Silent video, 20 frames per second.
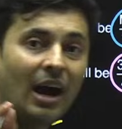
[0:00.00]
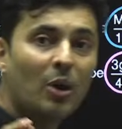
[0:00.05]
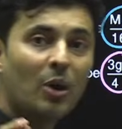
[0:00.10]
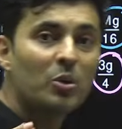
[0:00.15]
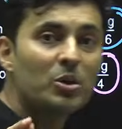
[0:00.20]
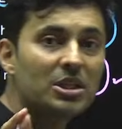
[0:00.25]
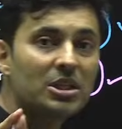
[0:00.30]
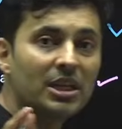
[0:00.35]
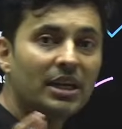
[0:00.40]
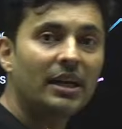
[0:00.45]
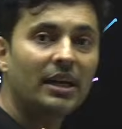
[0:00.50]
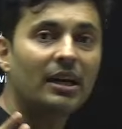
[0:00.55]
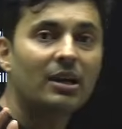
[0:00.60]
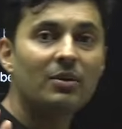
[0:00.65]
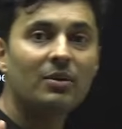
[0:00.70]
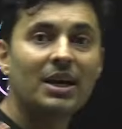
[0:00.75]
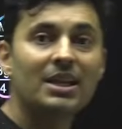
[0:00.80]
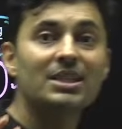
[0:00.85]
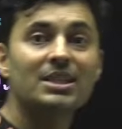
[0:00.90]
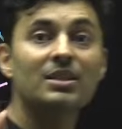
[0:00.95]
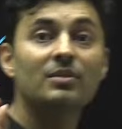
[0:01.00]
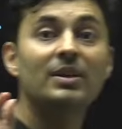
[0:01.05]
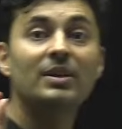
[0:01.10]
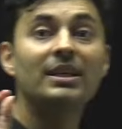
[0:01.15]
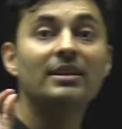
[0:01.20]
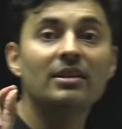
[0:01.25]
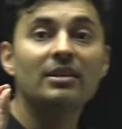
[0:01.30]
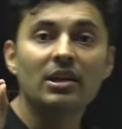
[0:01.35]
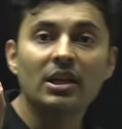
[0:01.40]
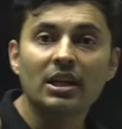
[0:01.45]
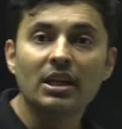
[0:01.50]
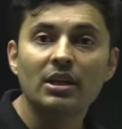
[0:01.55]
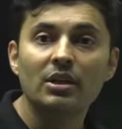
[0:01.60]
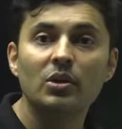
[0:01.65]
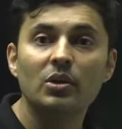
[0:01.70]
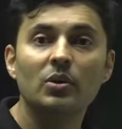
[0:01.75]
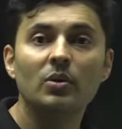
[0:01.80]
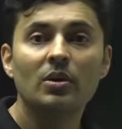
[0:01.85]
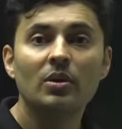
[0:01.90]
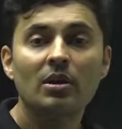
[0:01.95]
JEE Advanced will trick
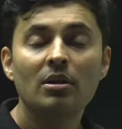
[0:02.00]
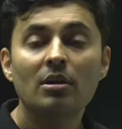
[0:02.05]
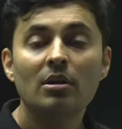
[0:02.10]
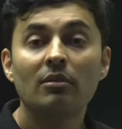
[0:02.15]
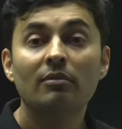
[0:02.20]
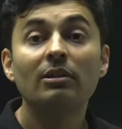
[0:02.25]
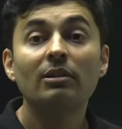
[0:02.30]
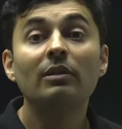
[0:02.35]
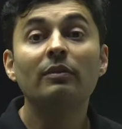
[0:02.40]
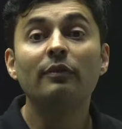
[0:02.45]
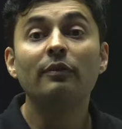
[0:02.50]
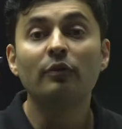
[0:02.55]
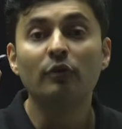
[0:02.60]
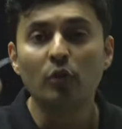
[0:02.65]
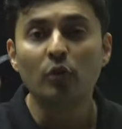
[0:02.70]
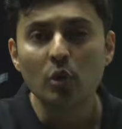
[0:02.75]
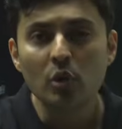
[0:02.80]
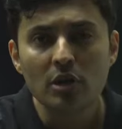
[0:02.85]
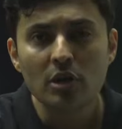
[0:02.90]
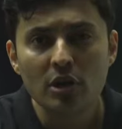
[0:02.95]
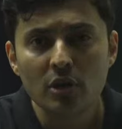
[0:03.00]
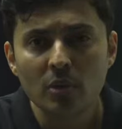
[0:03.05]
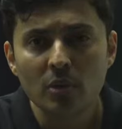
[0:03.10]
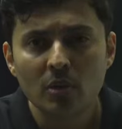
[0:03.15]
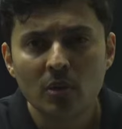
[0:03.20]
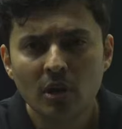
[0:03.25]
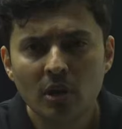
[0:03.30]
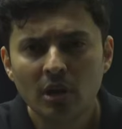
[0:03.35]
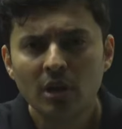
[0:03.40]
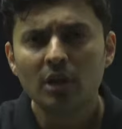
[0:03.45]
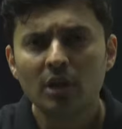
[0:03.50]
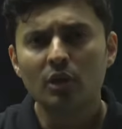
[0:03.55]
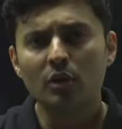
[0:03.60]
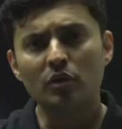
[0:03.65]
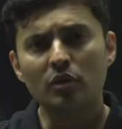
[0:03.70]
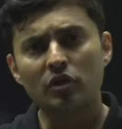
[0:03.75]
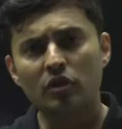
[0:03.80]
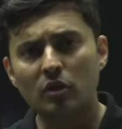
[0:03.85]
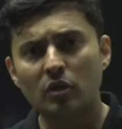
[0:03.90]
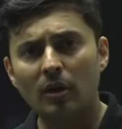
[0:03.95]
you, will fool you to
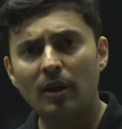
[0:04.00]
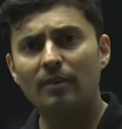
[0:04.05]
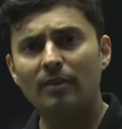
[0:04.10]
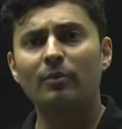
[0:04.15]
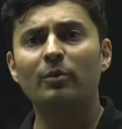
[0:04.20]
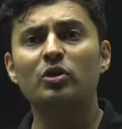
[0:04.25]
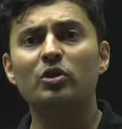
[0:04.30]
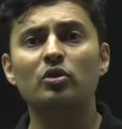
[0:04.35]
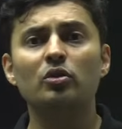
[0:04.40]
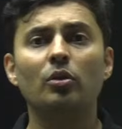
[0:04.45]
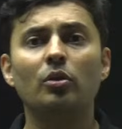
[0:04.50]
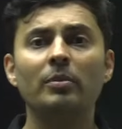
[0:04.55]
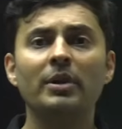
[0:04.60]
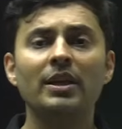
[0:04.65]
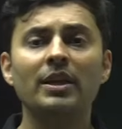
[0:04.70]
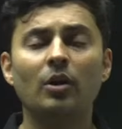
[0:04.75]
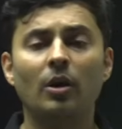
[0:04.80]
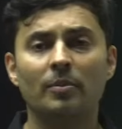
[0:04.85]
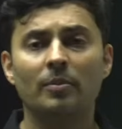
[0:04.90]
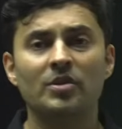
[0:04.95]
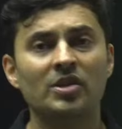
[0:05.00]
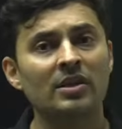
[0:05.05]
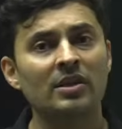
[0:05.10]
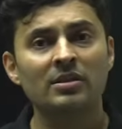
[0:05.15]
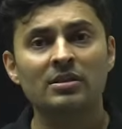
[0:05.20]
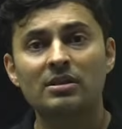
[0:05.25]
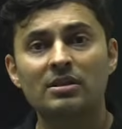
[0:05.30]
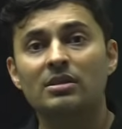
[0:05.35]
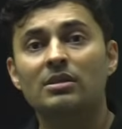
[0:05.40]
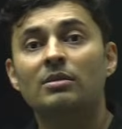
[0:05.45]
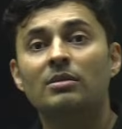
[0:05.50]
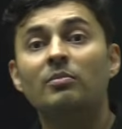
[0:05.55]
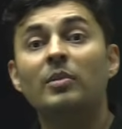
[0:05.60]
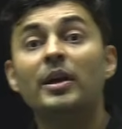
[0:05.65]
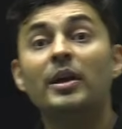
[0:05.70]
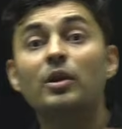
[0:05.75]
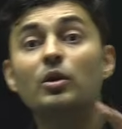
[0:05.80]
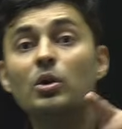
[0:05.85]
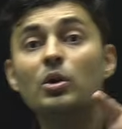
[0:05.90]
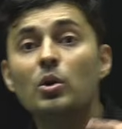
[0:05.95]
solve so many options? But
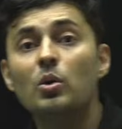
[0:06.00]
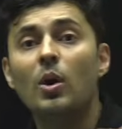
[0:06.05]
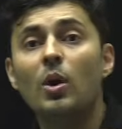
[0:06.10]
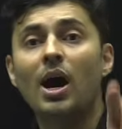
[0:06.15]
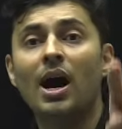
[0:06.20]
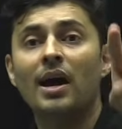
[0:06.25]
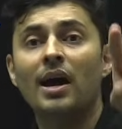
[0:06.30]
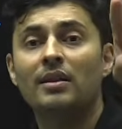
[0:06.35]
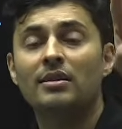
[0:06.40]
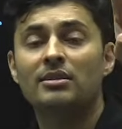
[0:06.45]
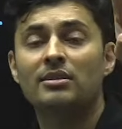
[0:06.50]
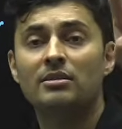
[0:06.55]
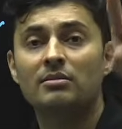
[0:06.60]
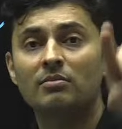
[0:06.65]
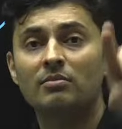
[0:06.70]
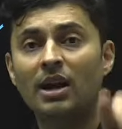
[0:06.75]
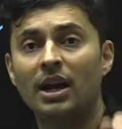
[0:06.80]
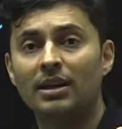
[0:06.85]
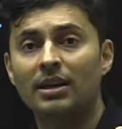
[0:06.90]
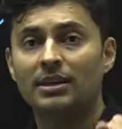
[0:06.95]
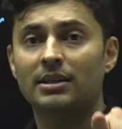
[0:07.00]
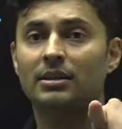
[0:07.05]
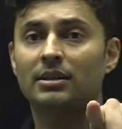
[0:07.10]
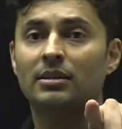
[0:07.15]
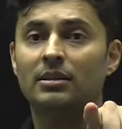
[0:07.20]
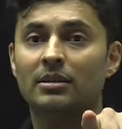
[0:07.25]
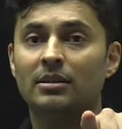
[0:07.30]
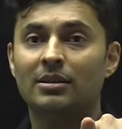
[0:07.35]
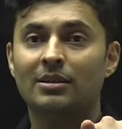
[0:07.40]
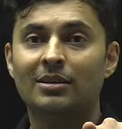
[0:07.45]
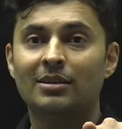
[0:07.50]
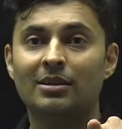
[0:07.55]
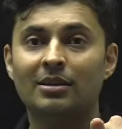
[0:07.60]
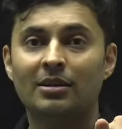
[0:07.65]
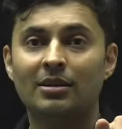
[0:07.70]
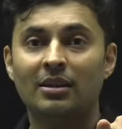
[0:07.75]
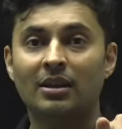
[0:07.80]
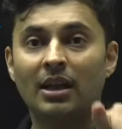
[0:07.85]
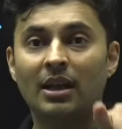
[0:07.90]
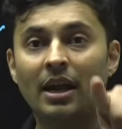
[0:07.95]
you are smart
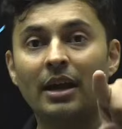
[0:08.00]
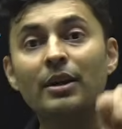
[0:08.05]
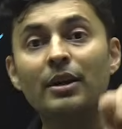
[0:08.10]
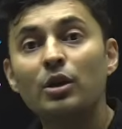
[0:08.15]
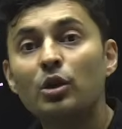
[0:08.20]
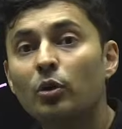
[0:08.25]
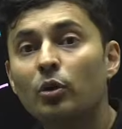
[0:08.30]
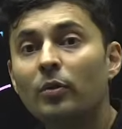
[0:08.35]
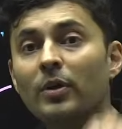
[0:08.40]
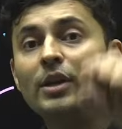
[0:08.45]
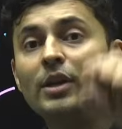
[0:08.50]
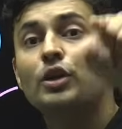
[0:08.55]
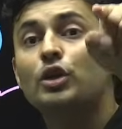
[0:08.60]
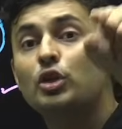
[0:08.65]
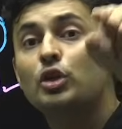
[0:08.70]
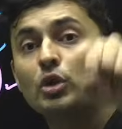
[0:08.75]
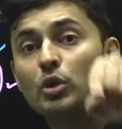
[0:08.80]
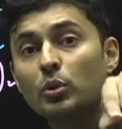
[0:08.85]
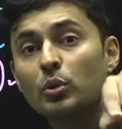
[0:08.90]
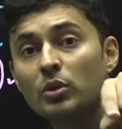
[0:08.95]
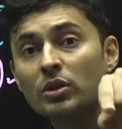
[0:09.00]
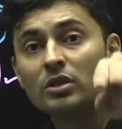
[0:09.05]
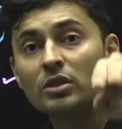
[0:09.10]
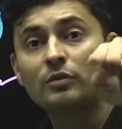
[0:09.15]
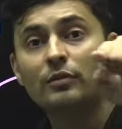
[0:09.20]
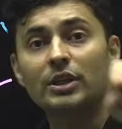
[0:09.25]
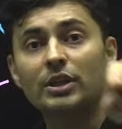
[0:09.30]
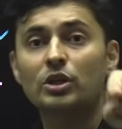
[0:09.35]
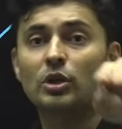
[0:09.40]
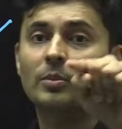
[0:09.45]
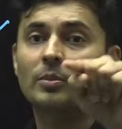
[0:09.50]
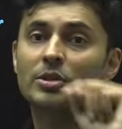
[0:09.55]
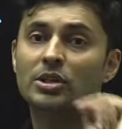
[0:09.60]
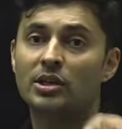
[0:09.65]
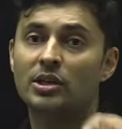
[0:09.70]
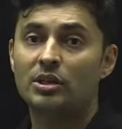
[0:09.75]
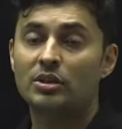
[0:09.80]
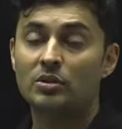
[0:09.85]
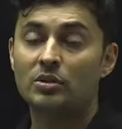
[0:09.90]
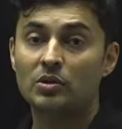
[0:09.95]
and you will choose which
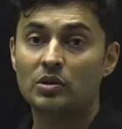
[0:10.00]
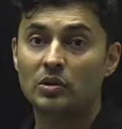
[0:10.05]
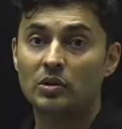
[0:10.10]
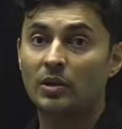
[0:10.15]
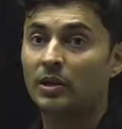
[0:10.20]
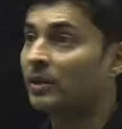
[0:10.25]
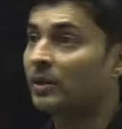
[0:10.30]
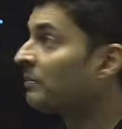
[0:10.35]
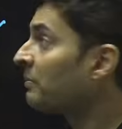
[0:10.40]
options to solve.